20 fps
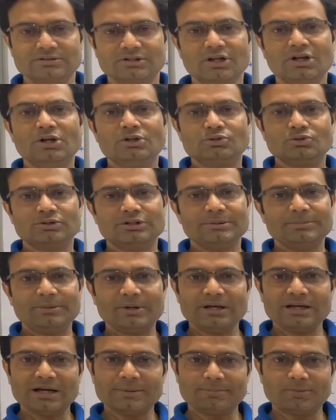So depend
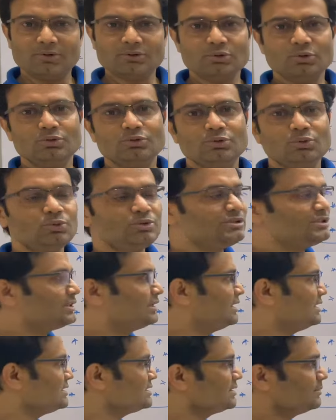upon your use
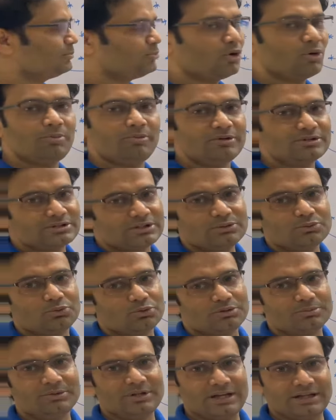case, population could
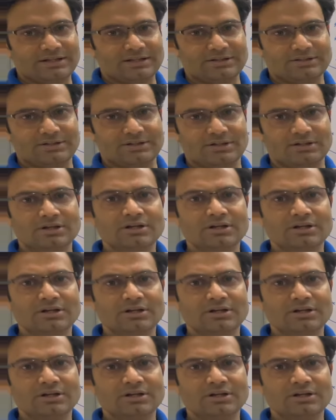be anything.